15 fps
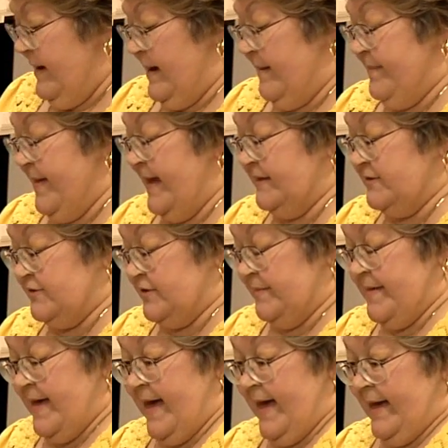a pastry
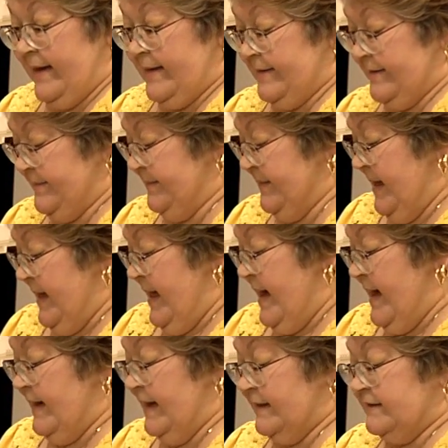bag.
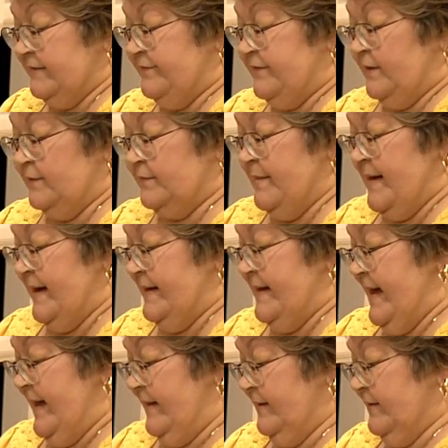I like to fold mine
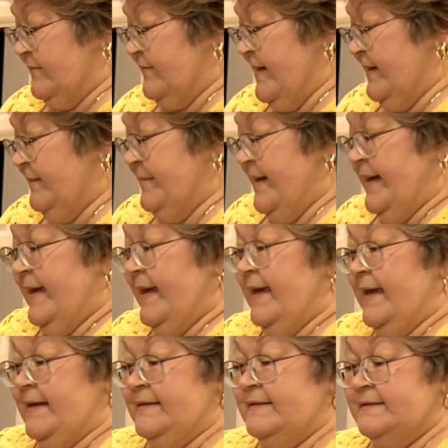down around my
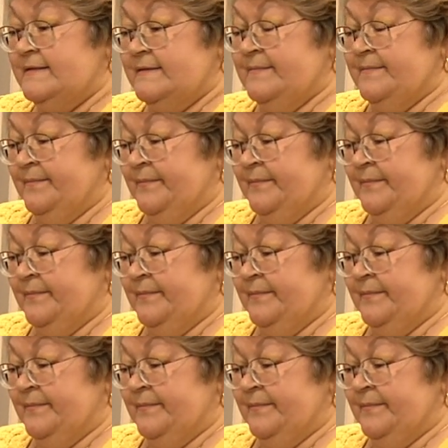hands.